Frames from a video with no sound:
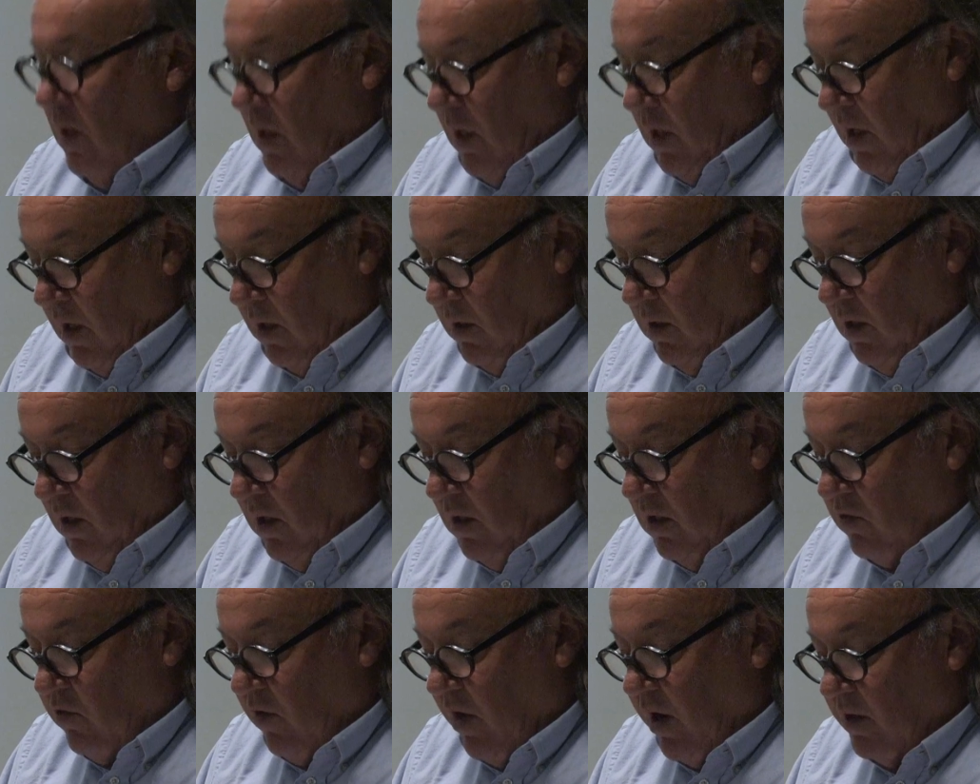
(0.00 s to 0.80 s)
and the
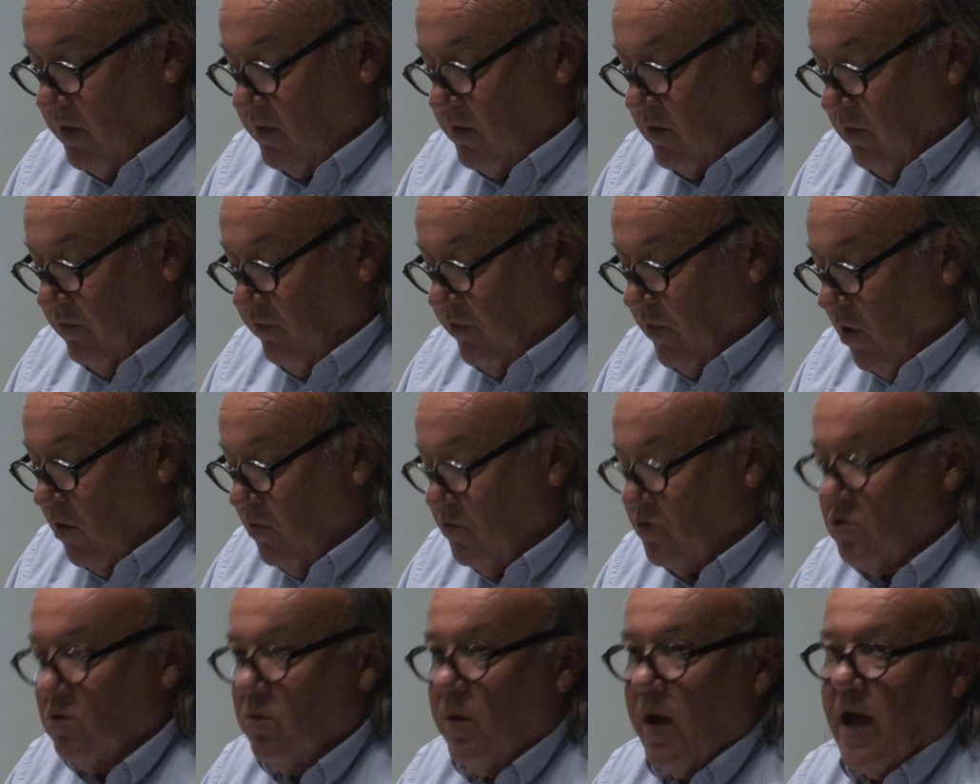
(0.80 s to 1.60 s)
interests of
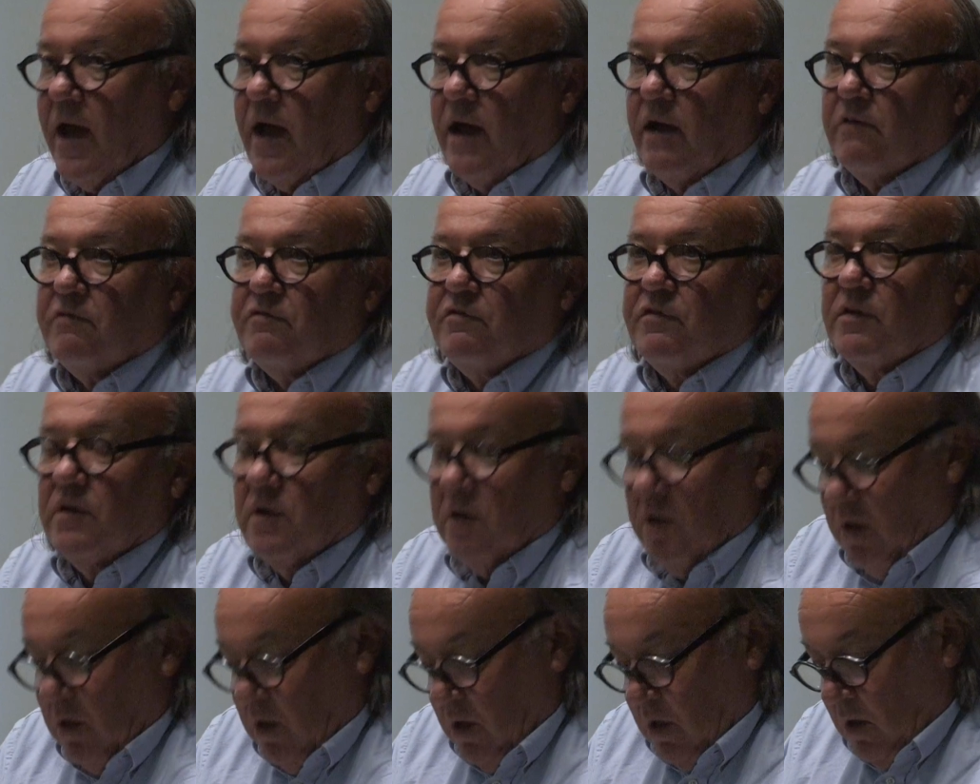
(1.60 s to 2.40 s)
those who have,
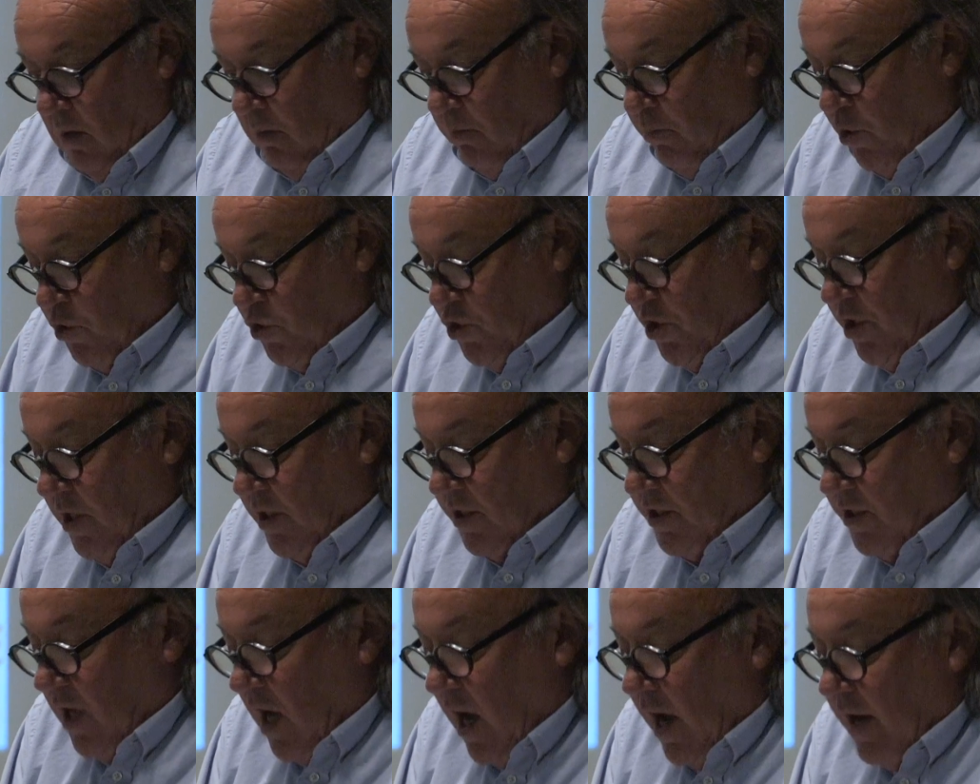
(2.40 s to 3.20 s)
pushing
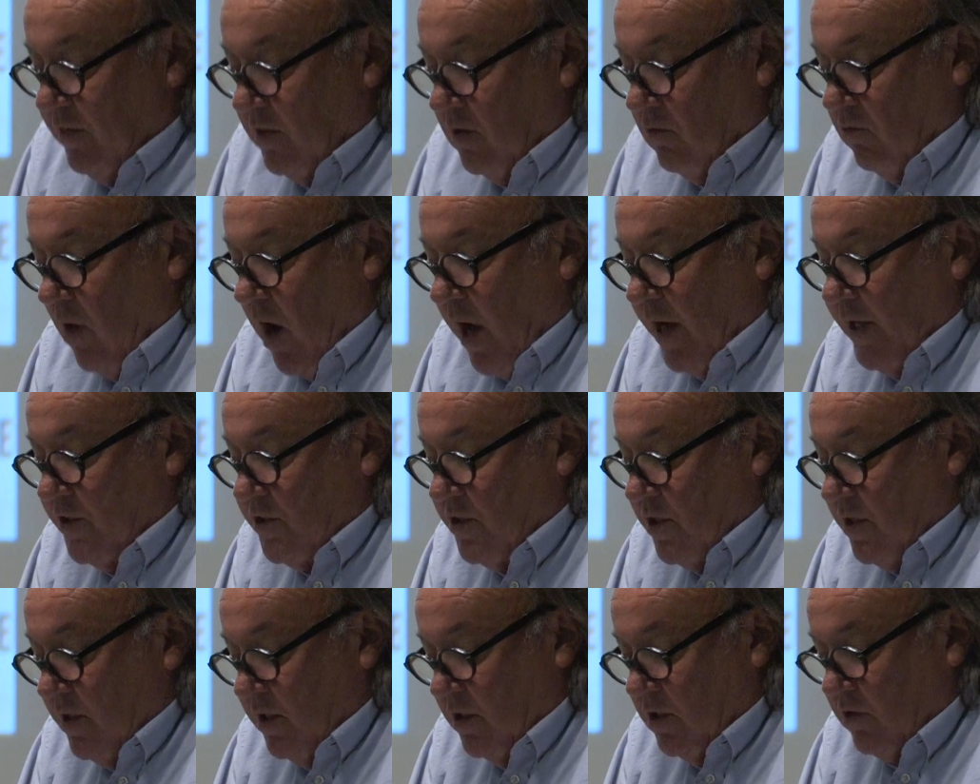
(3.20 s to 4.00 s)
aside the
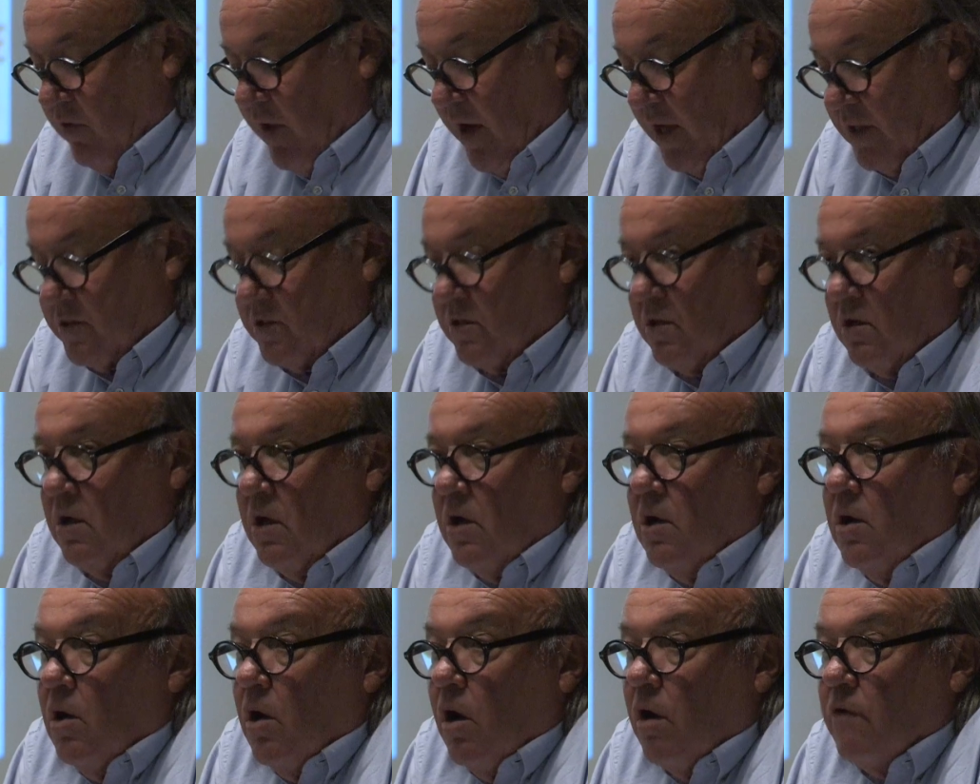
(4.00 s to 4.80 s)
rights and interests
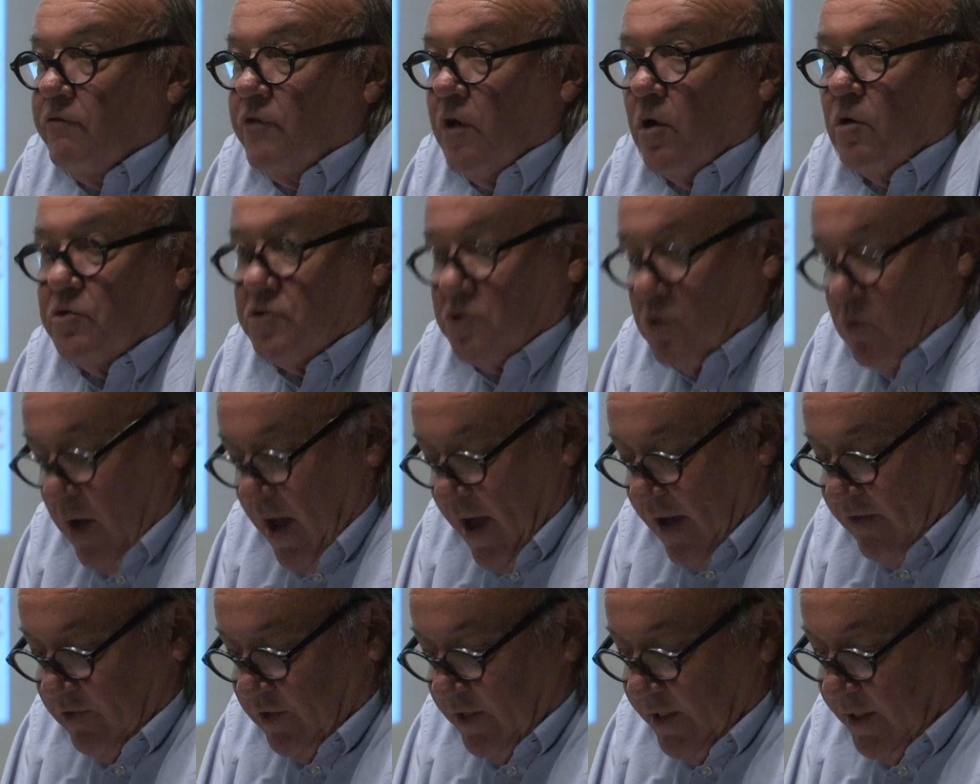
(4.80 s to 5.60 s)
of those who
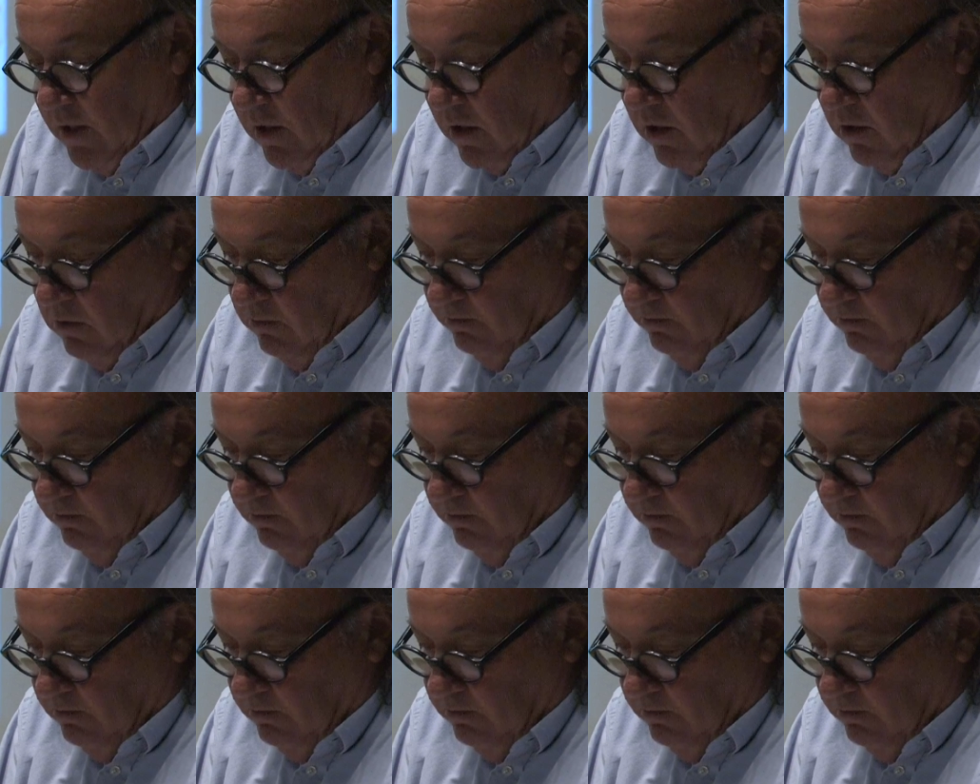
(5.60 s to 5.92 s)
have little.